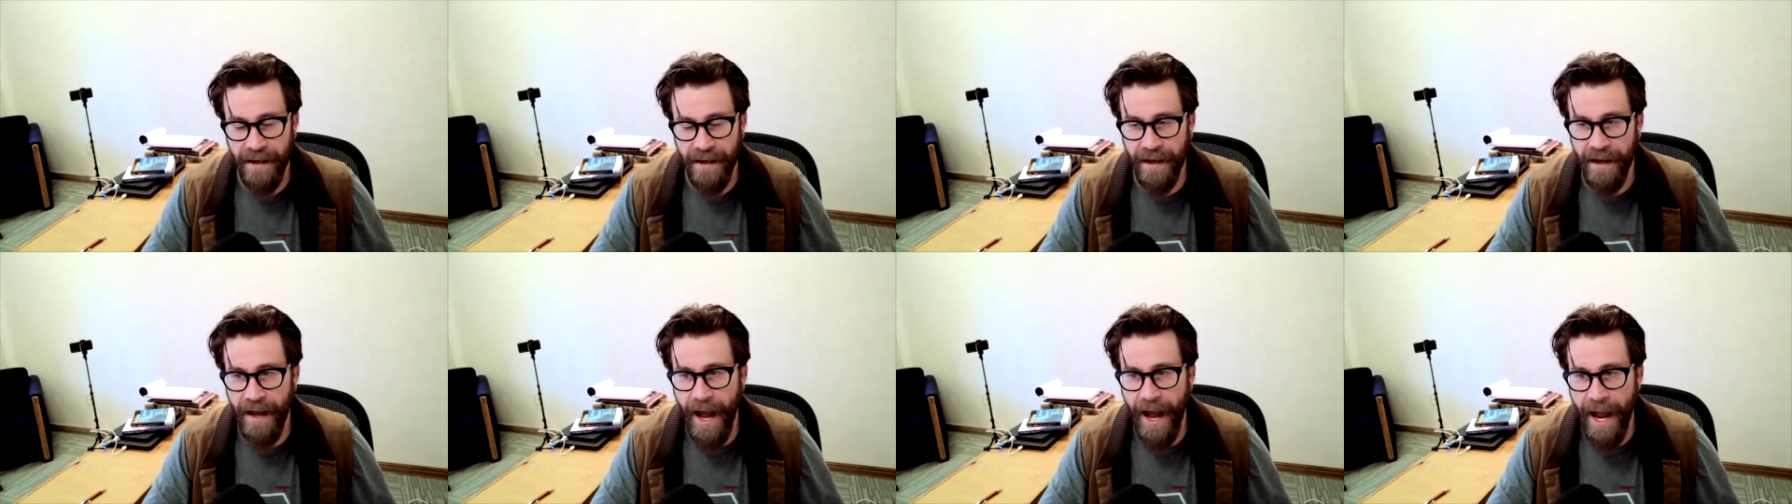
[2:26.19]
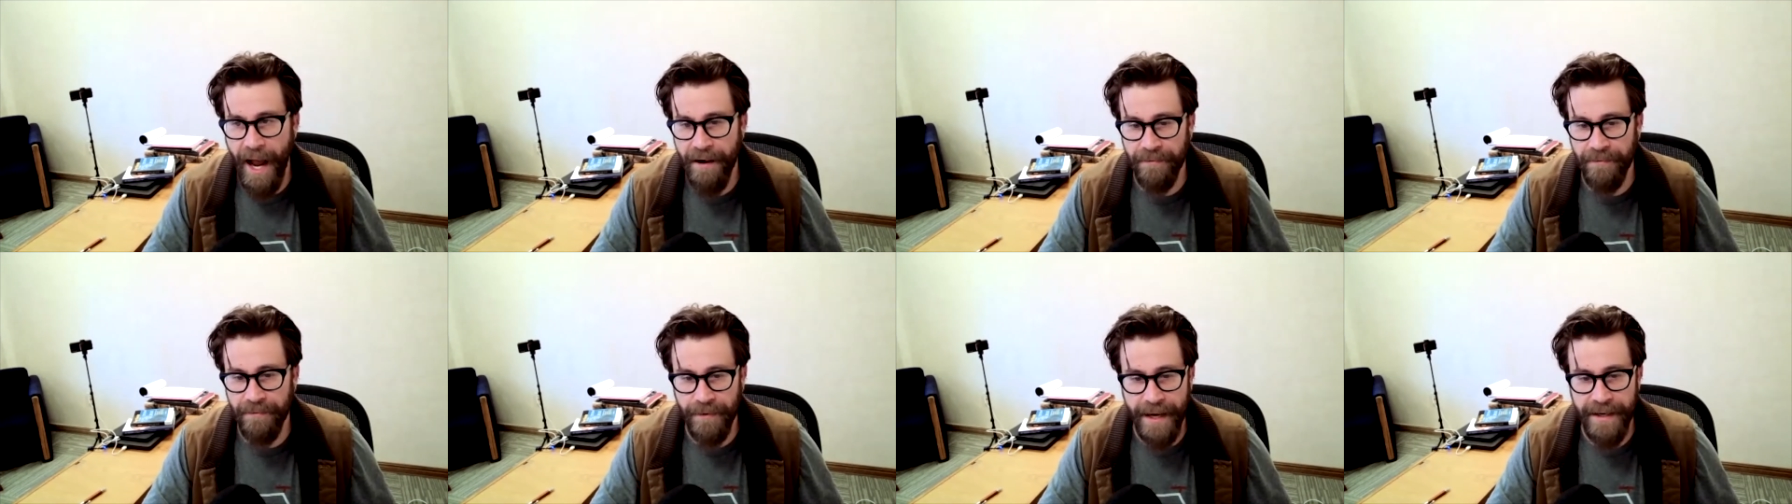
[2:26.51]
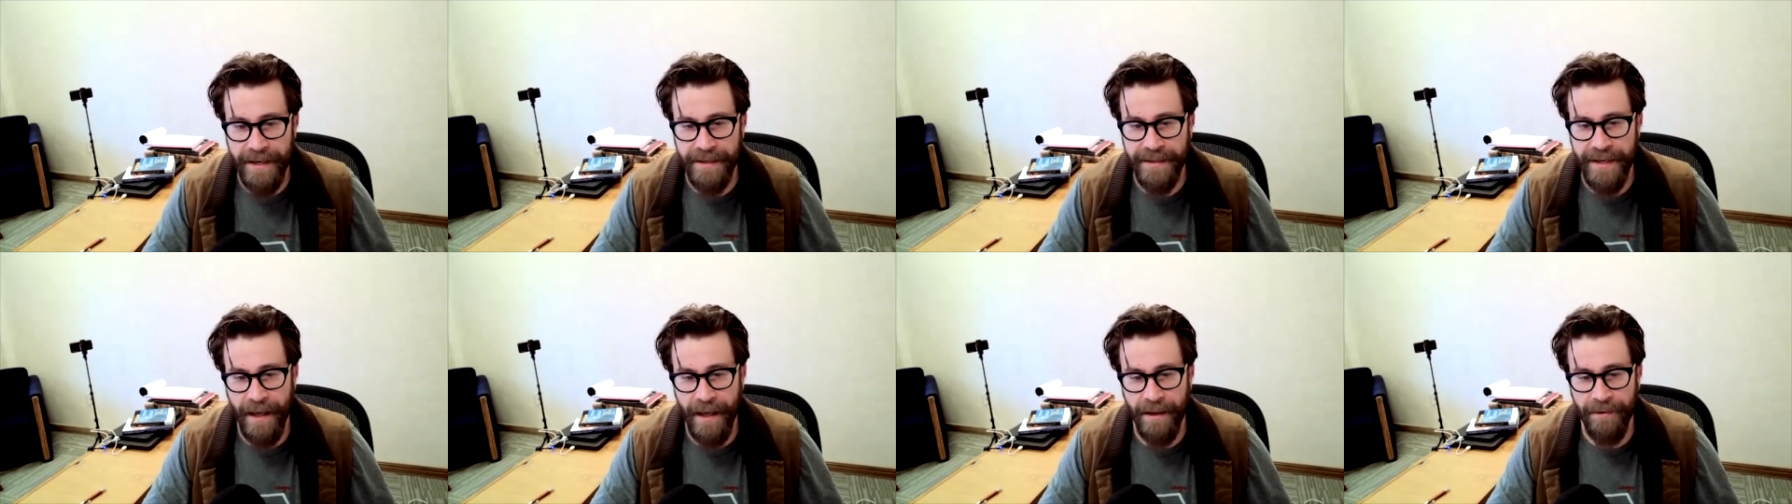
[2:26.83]
I
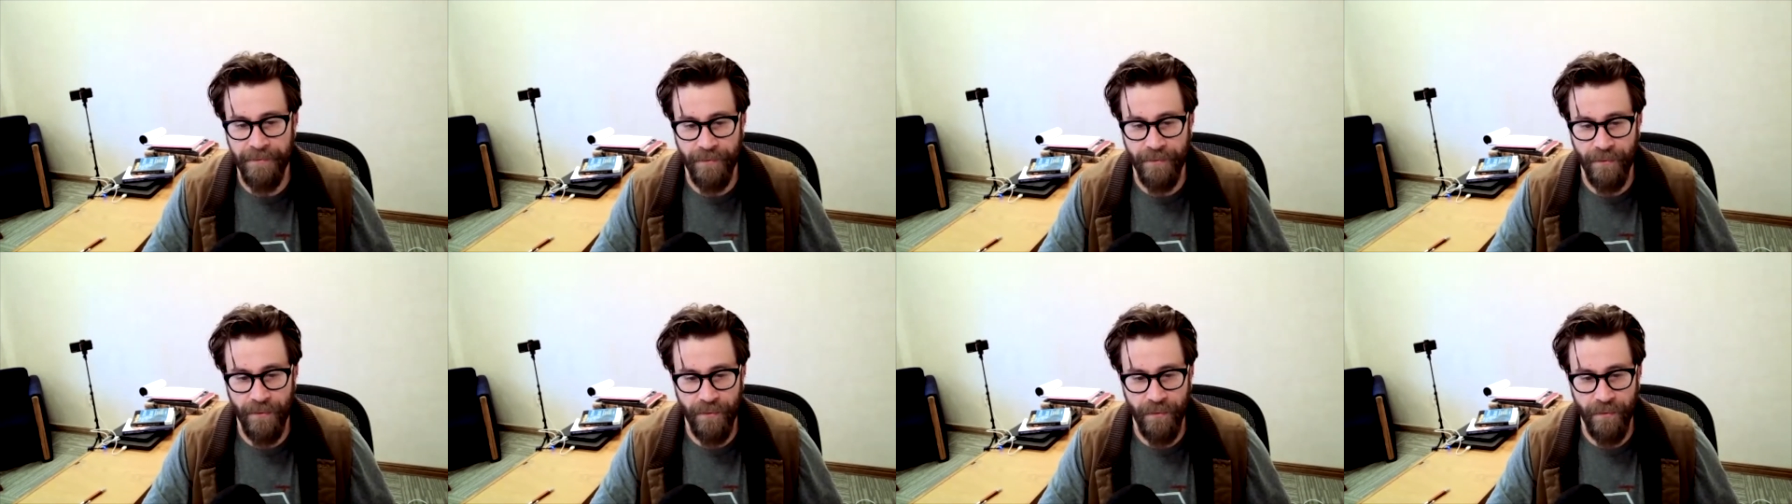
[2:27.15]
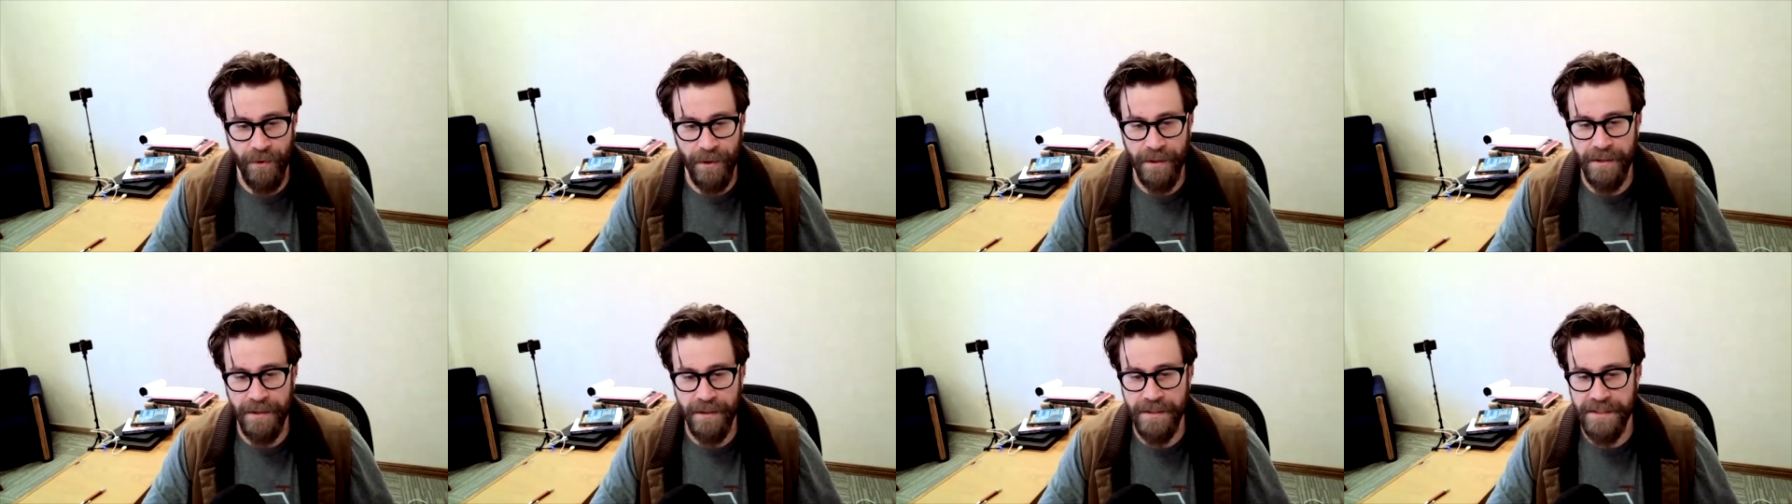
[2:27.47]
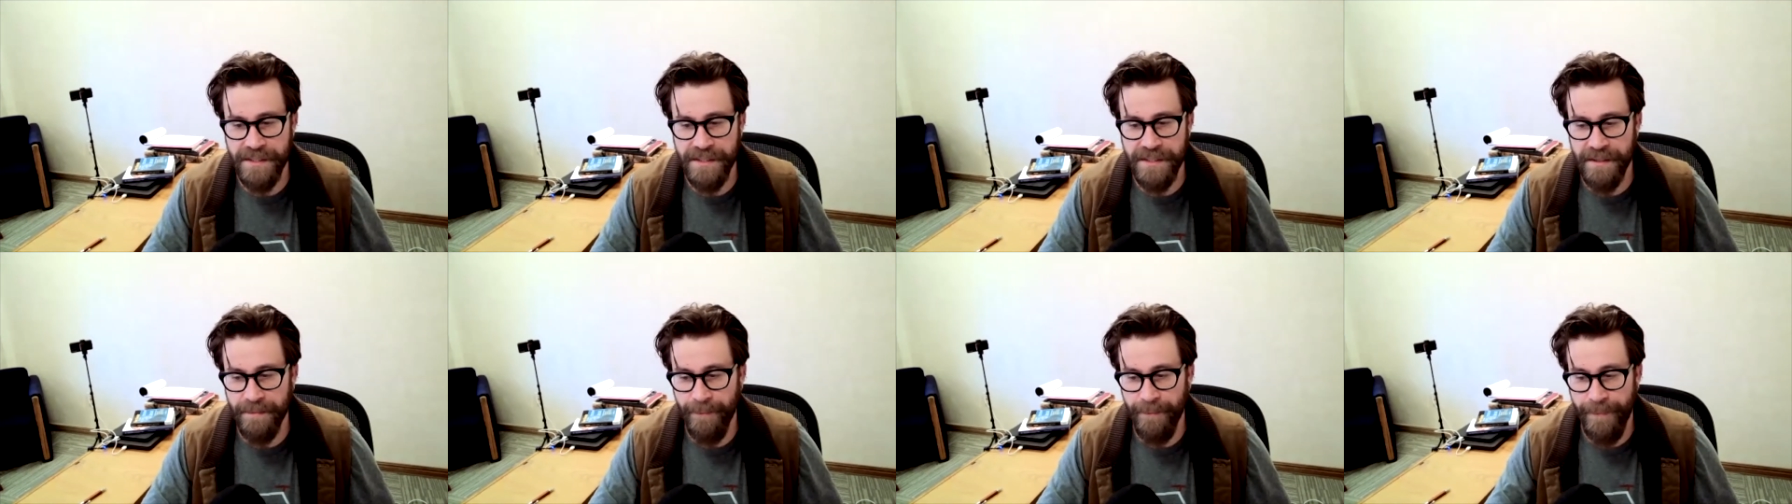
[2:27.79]
write down
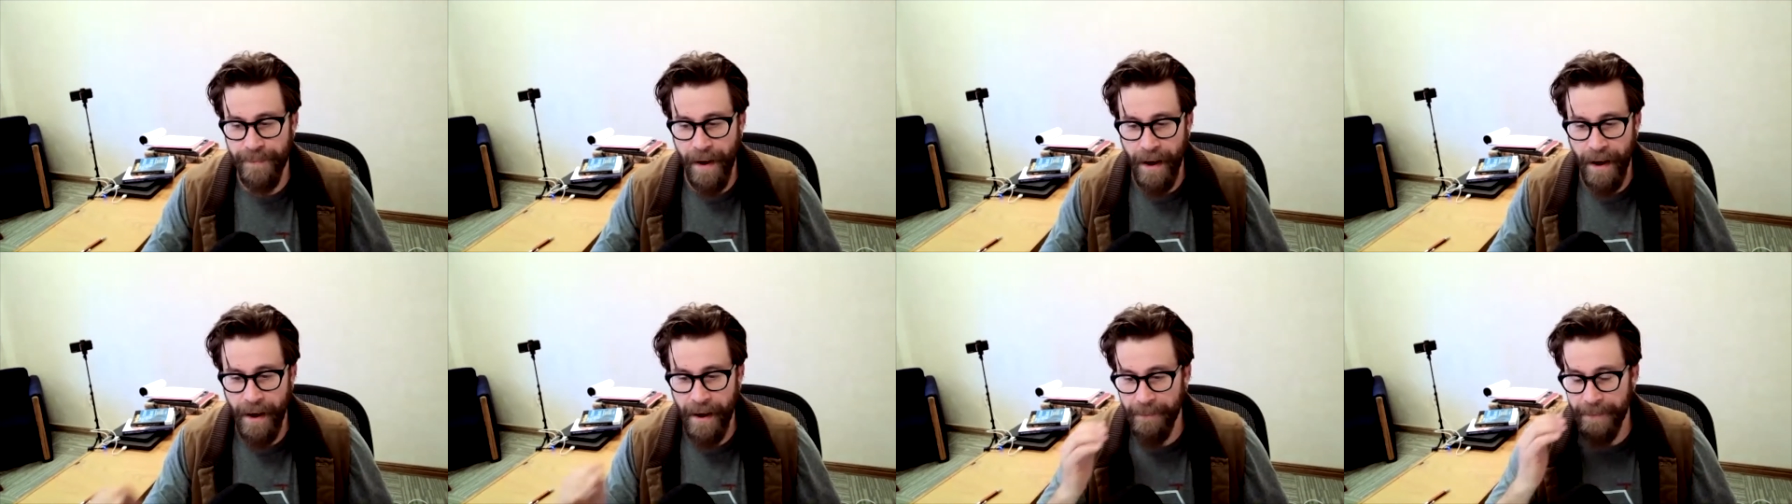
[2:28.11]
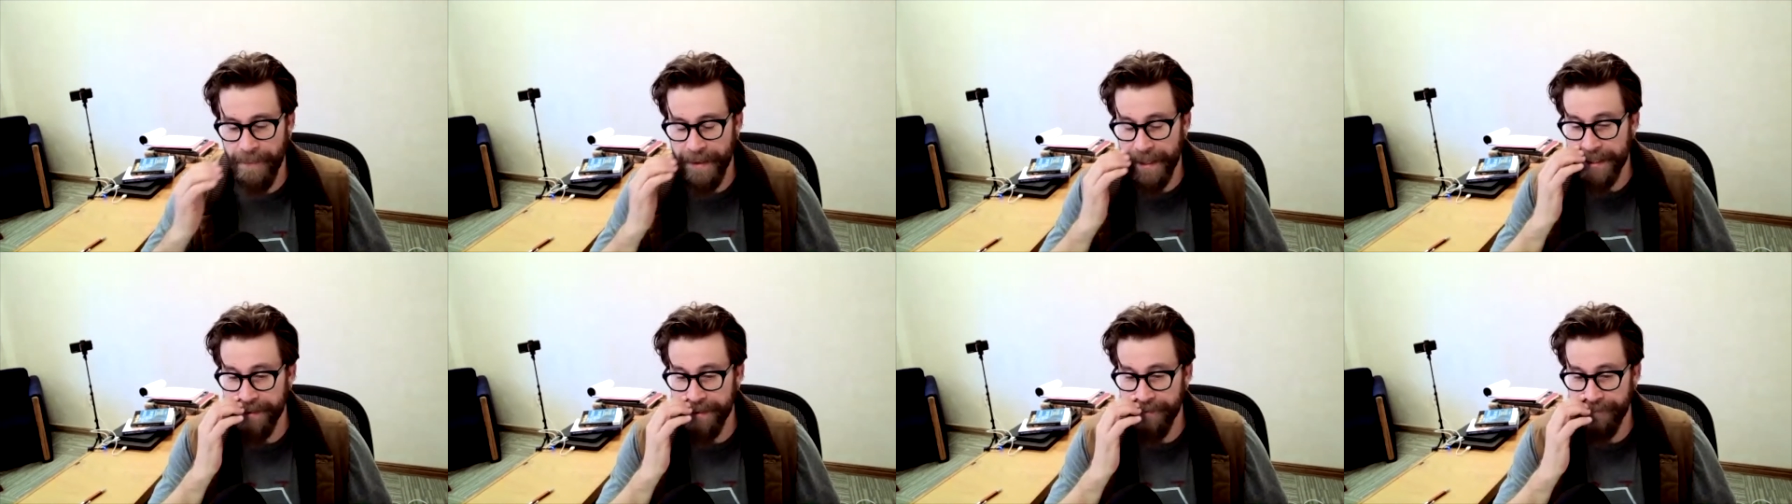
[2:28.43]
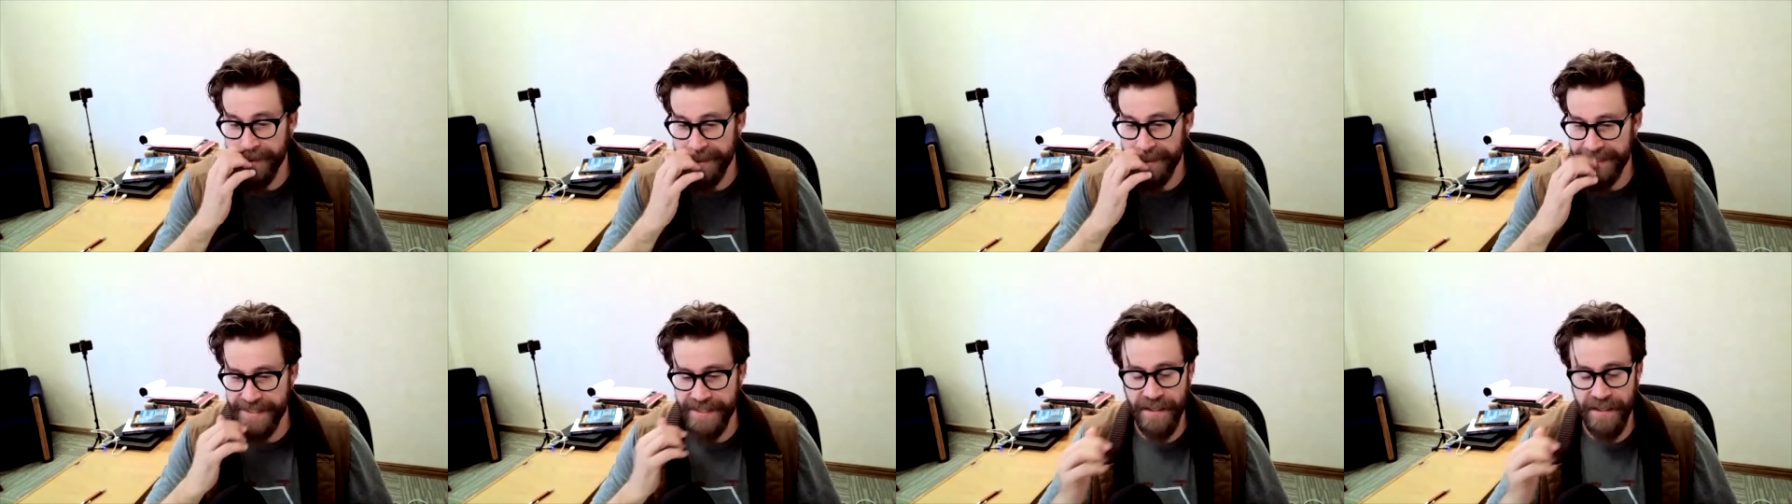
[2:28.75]
words in
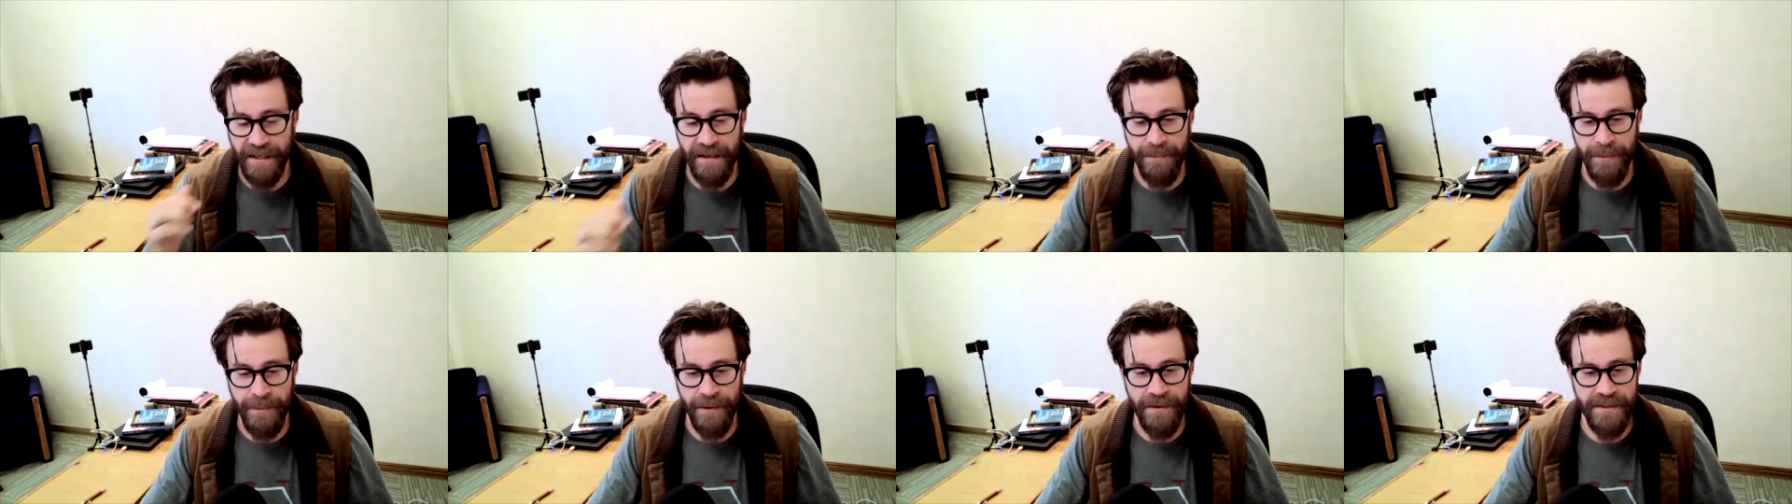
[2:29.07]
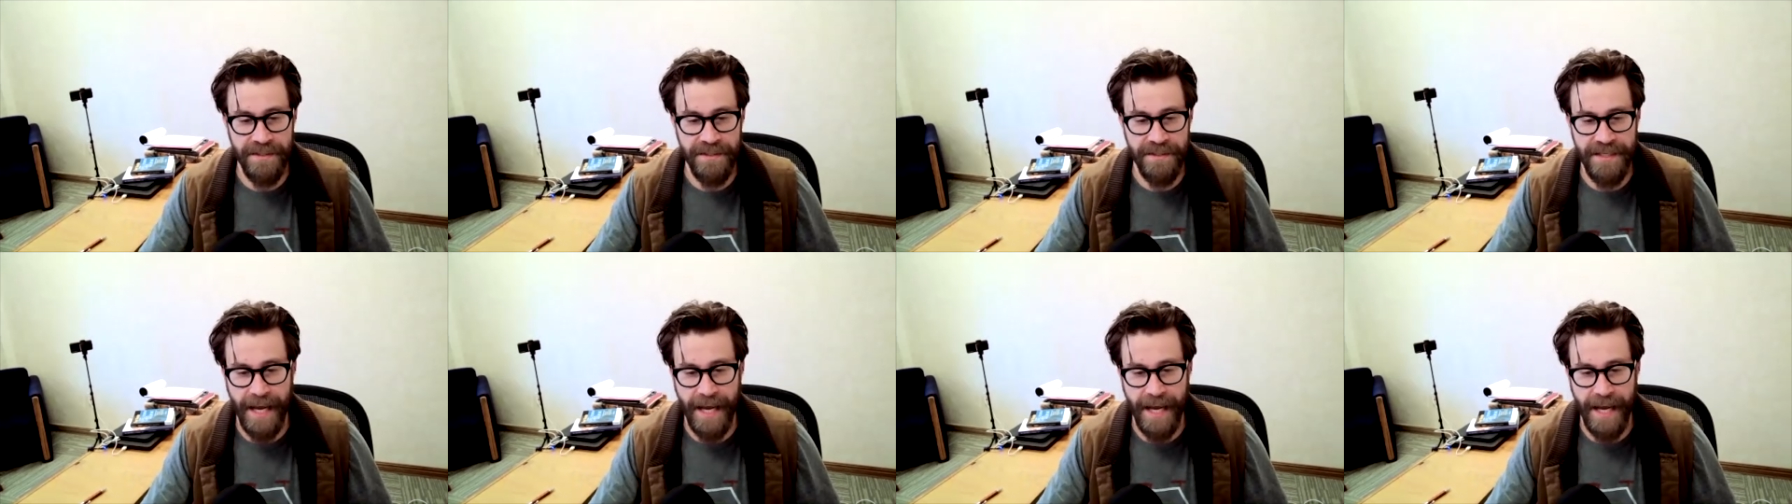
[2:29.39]
different syllables.